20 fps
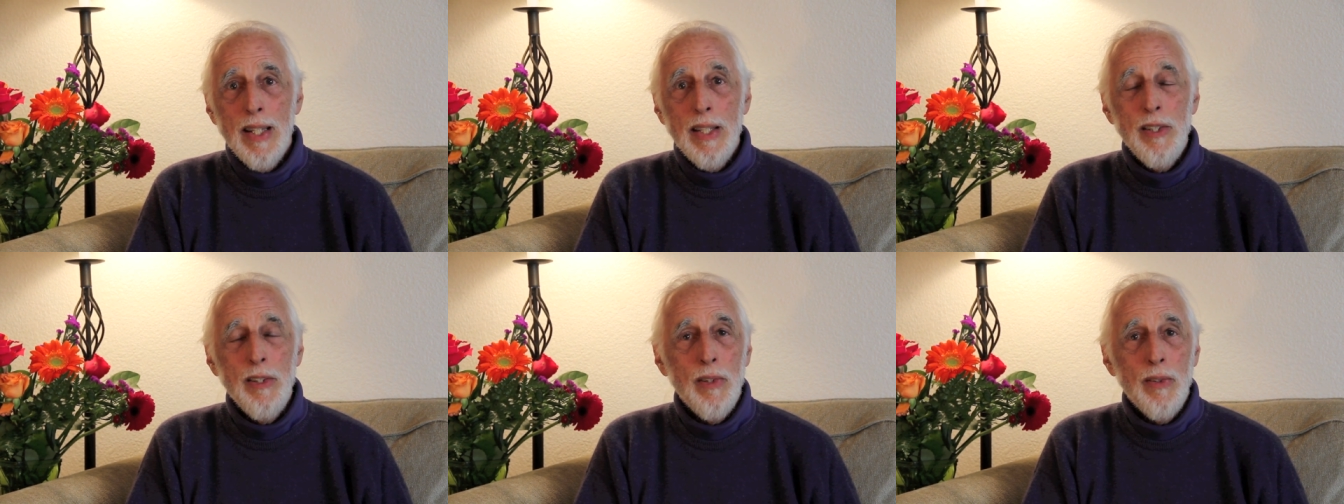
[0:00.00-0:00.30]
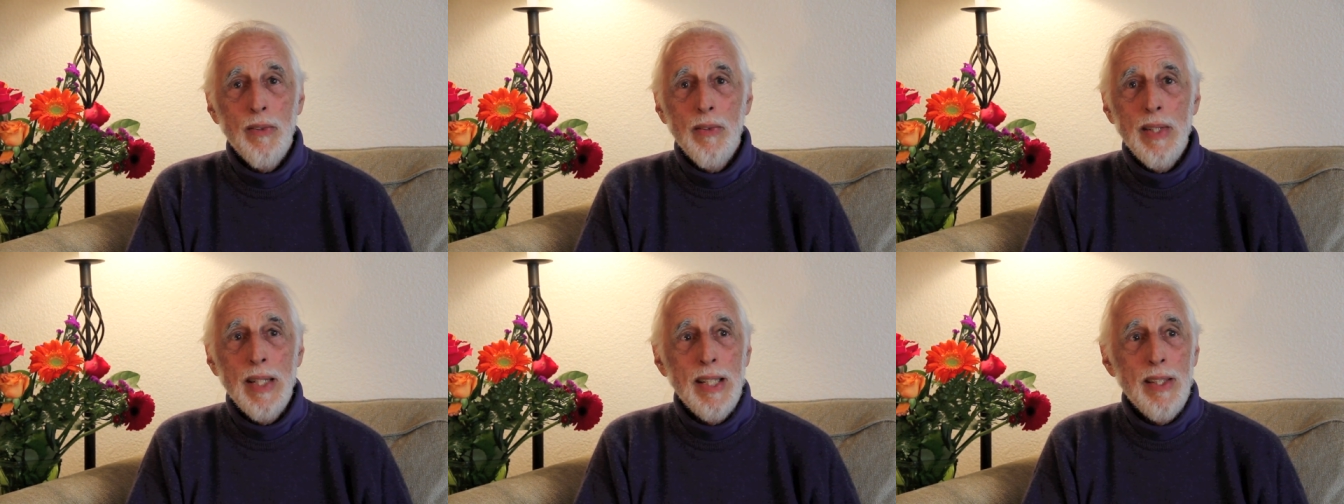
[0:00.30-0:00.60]
You
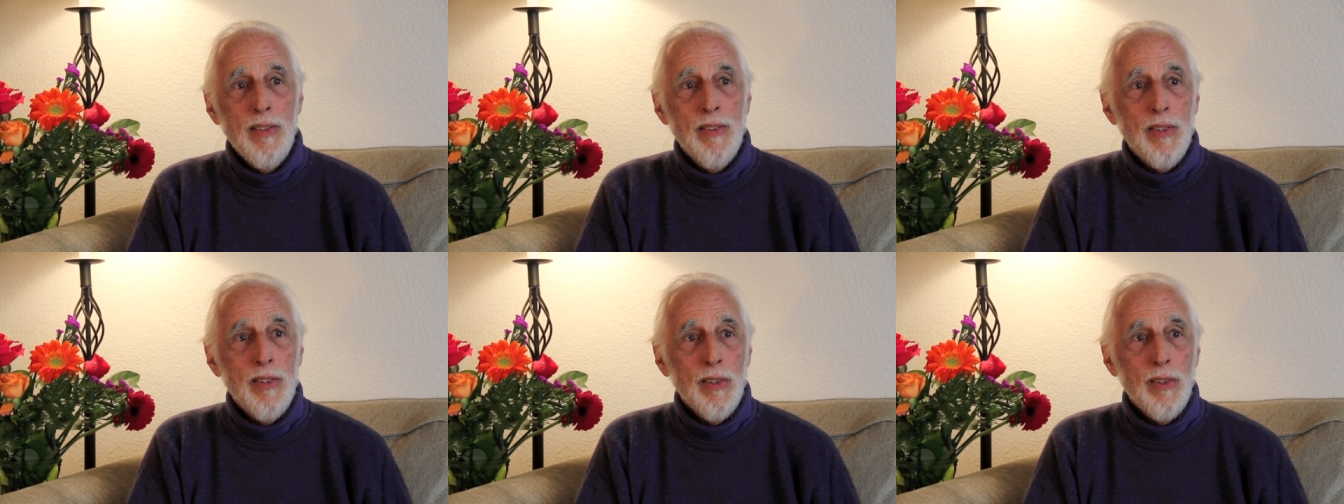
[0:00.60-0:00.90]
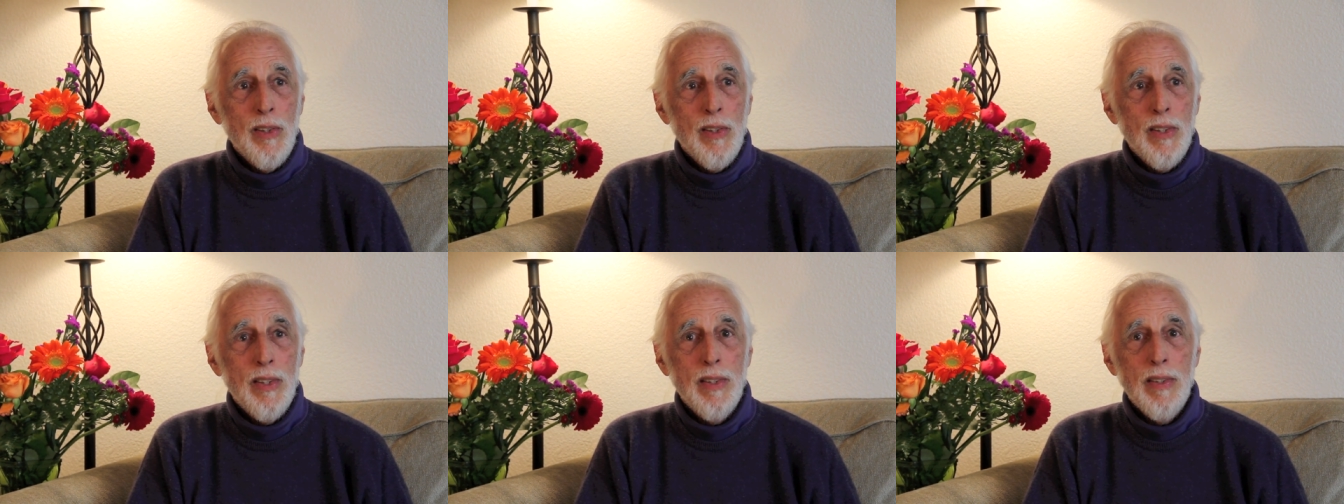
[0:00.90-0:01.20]
don't need to
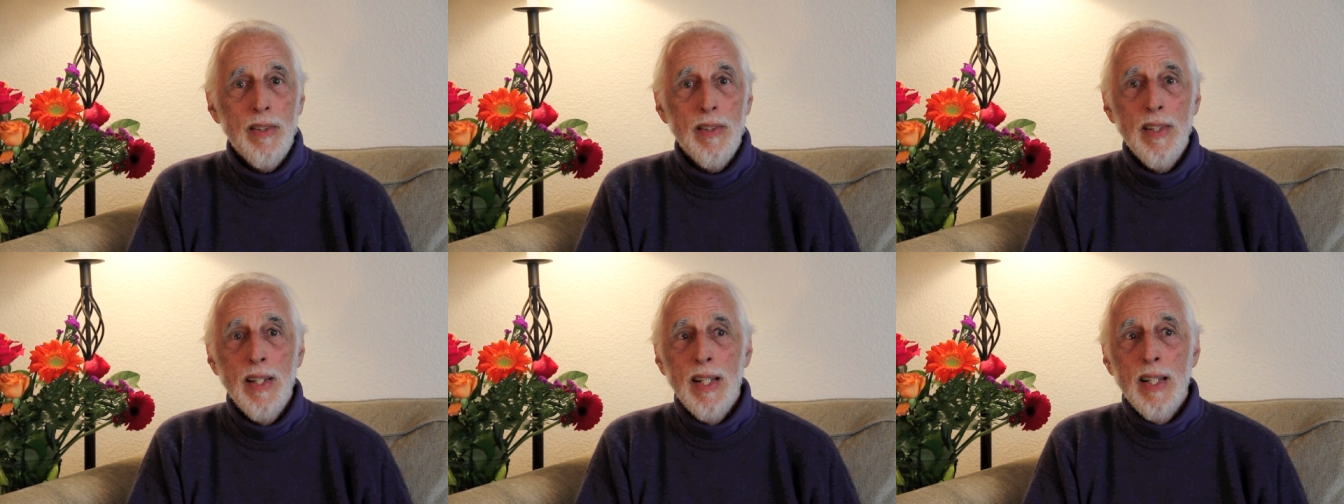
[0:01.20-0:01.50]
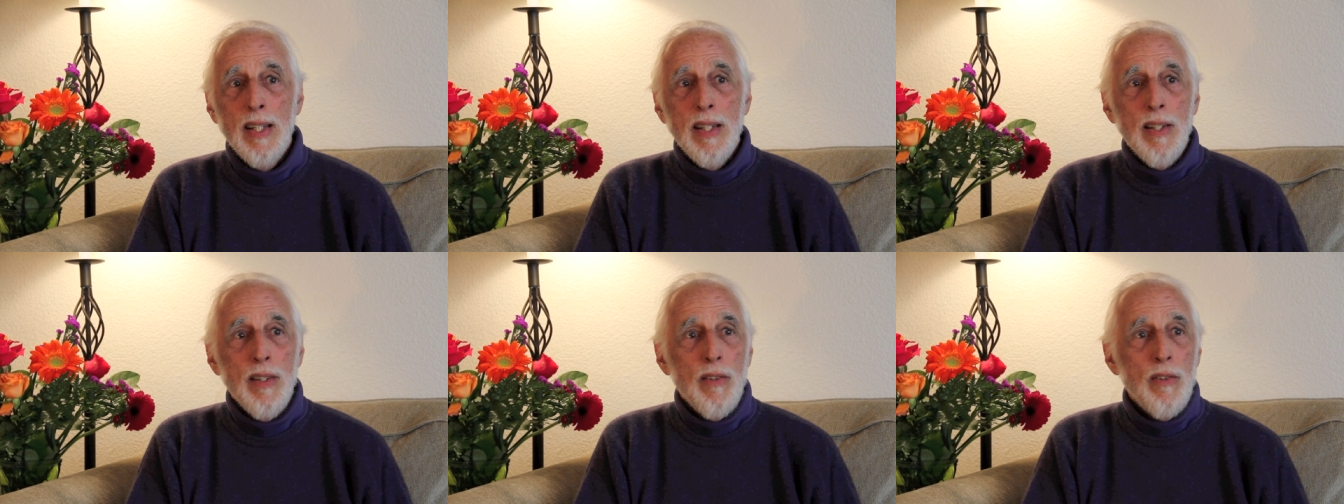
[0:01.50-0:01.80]
learn
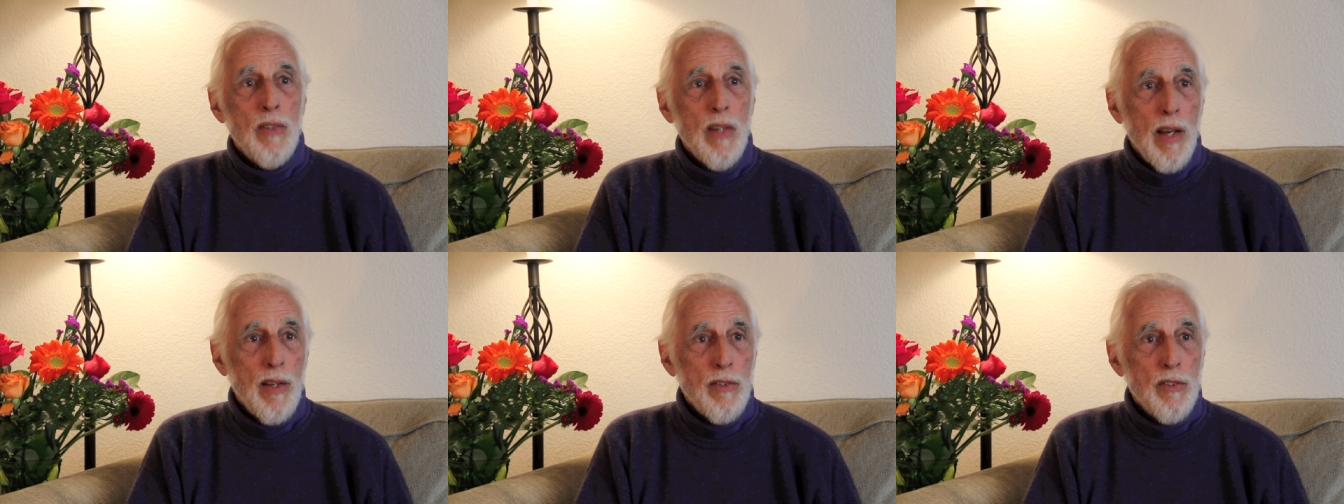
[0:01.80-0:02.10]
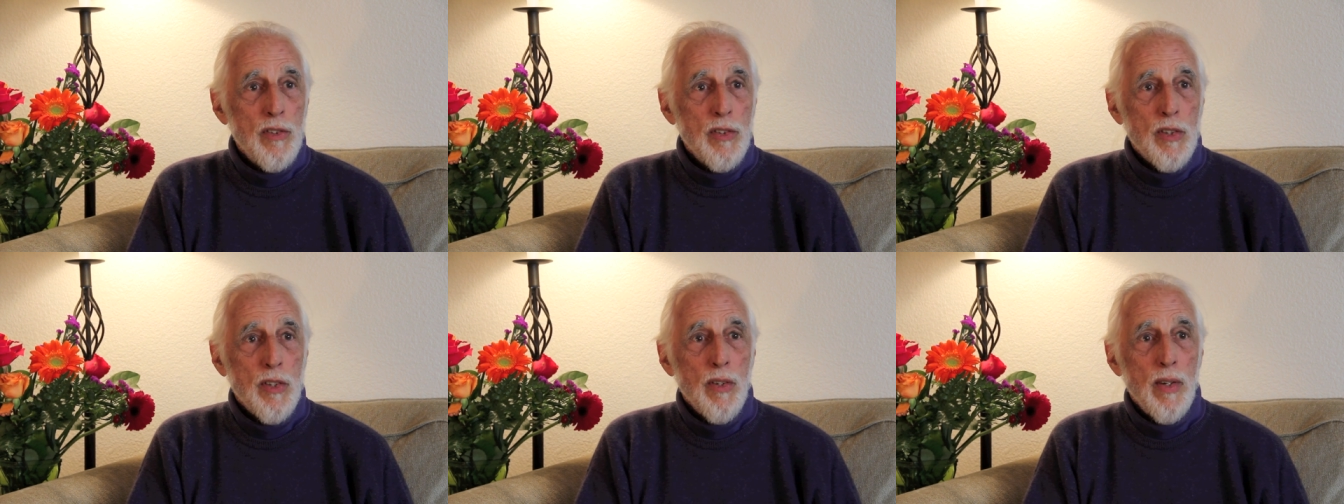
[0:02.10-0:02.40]

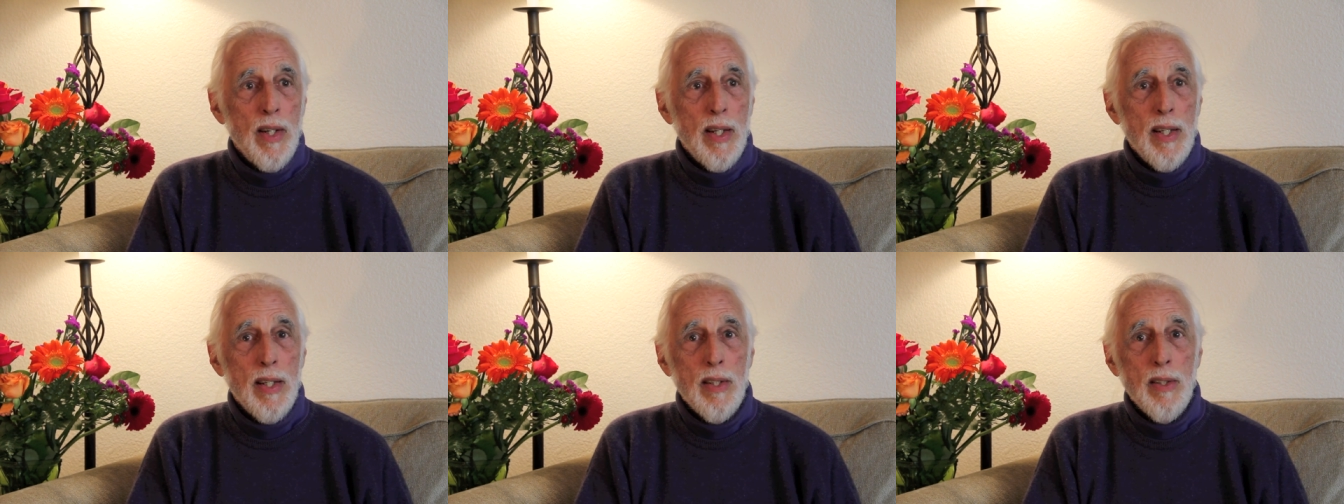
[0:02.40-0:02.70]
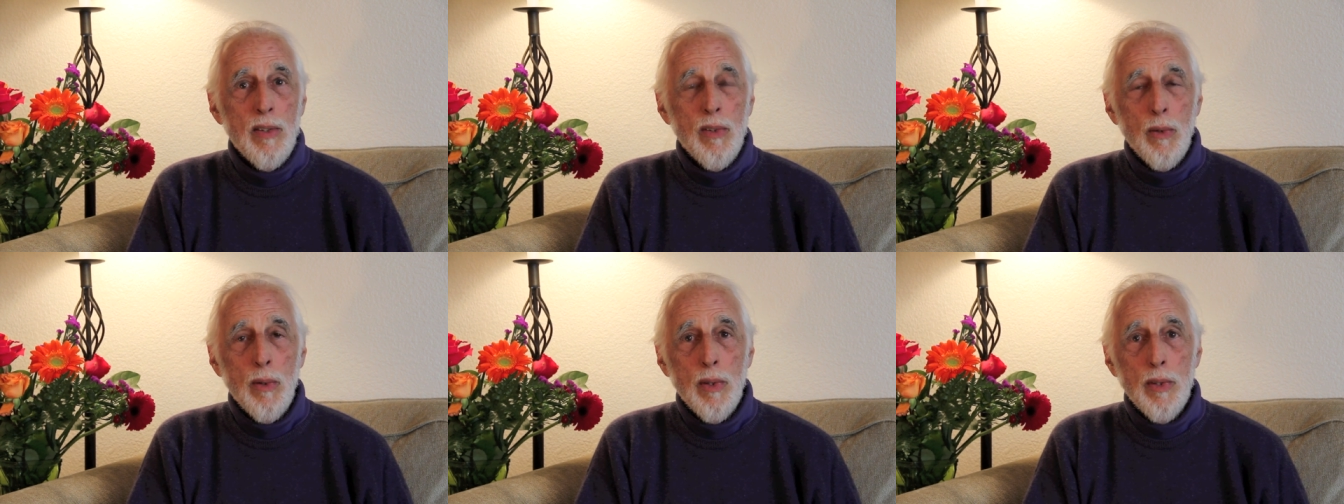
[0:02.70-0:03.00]

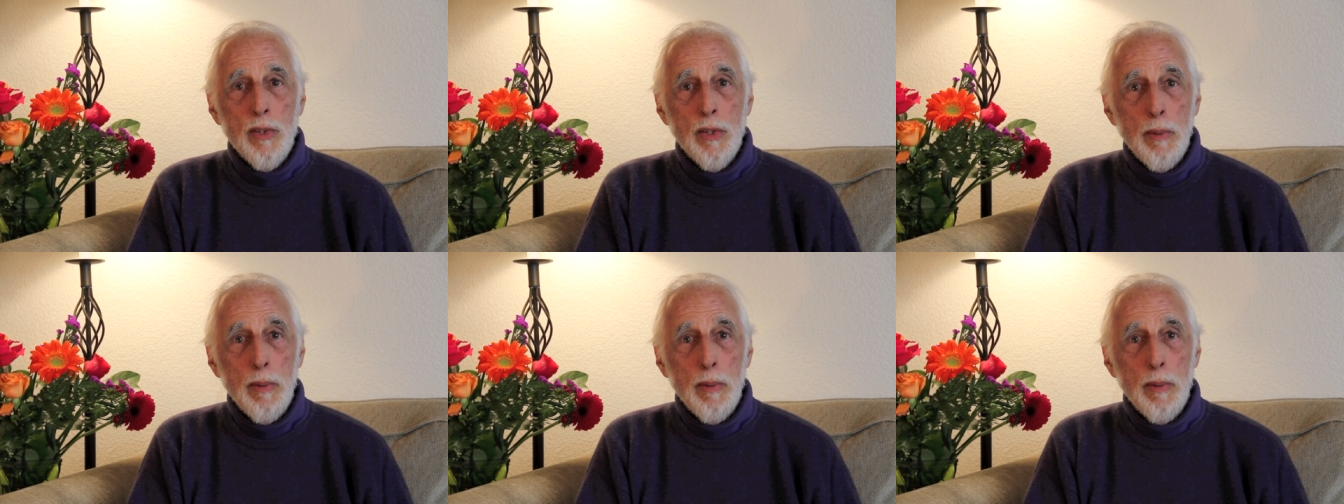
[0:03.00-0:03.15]
Sanskrit or